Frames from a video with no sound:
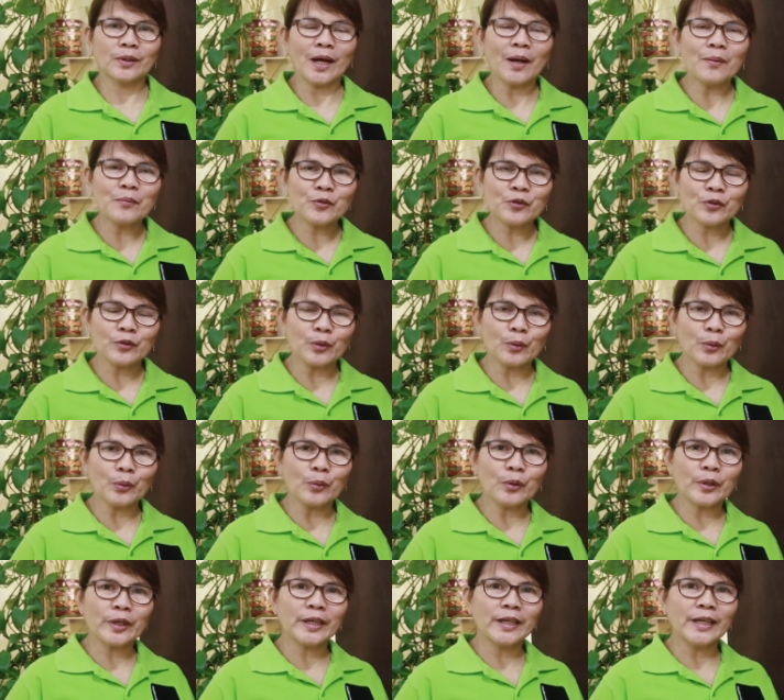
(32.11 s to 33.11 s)
come to the
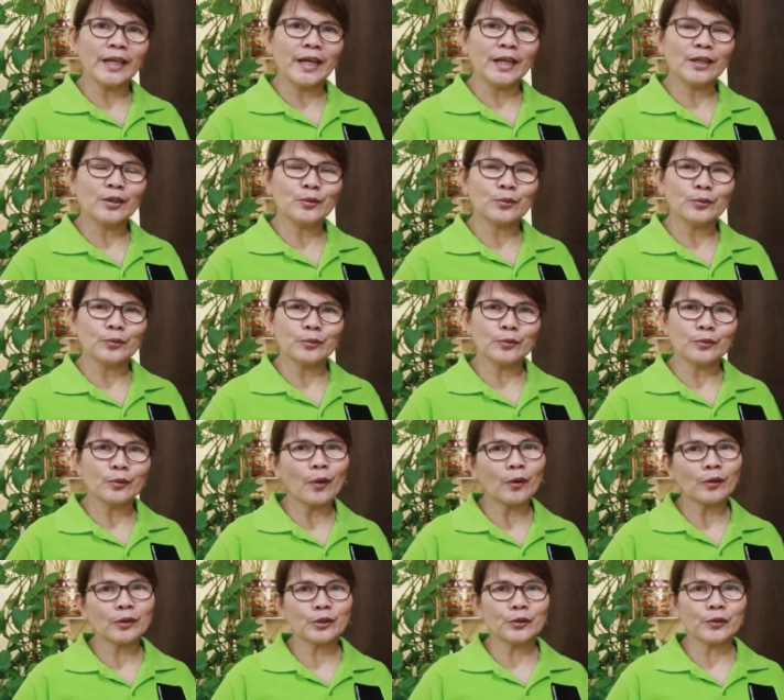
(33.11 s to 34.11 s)
Lord and to
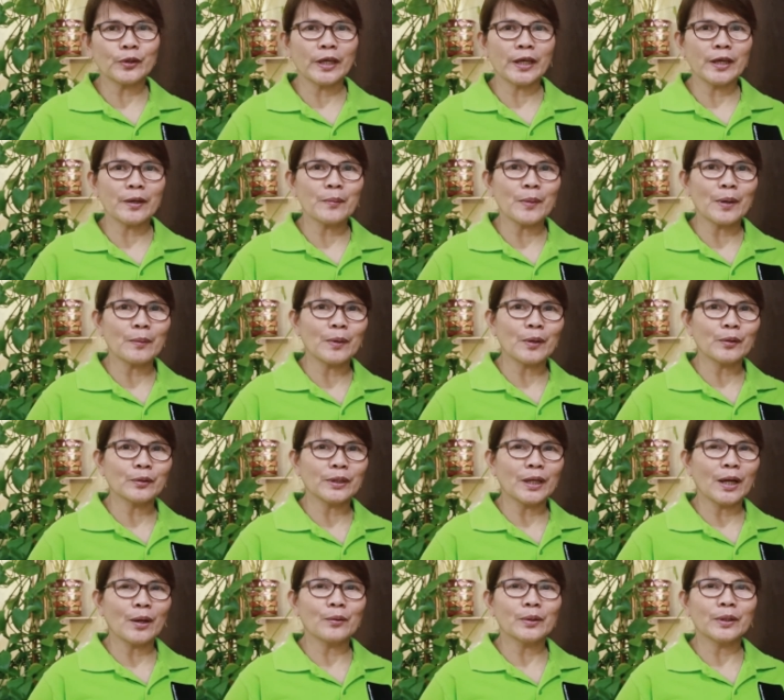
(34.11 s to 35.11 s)
talk to Him
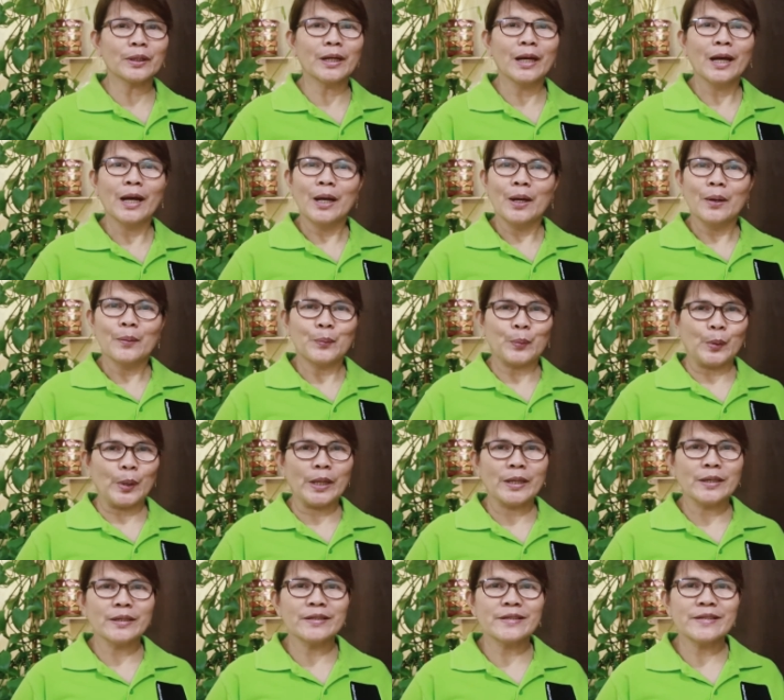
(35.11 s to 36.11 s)
about our
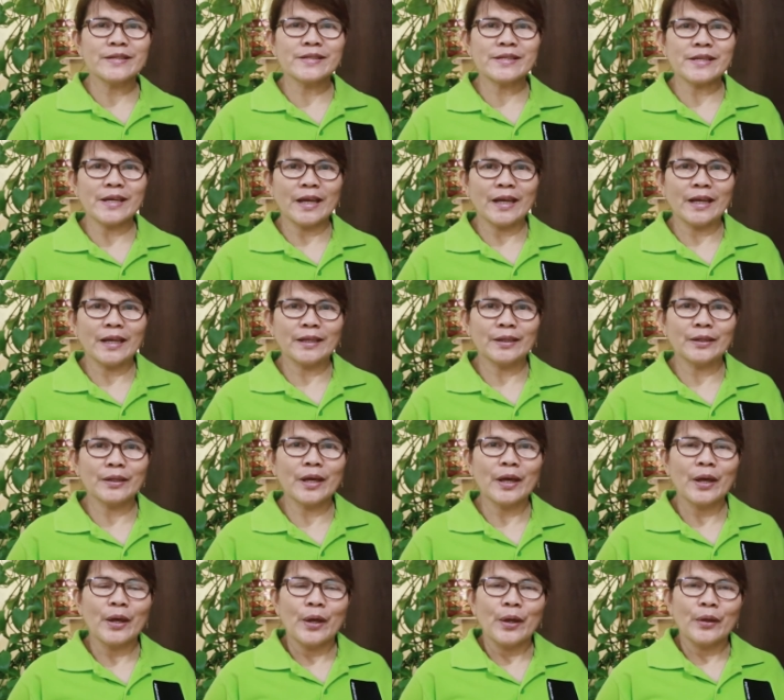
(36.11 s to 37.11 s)
prayers
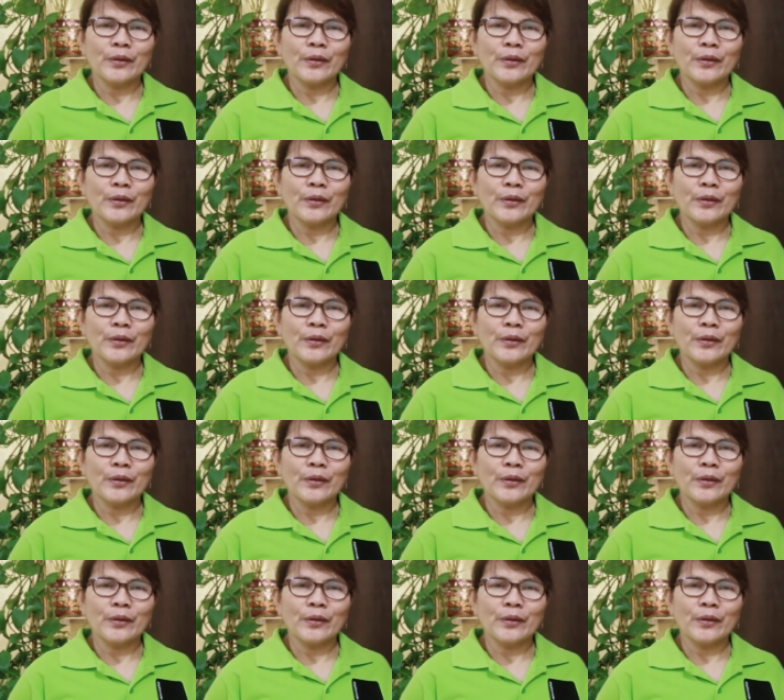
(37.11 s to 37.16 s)
and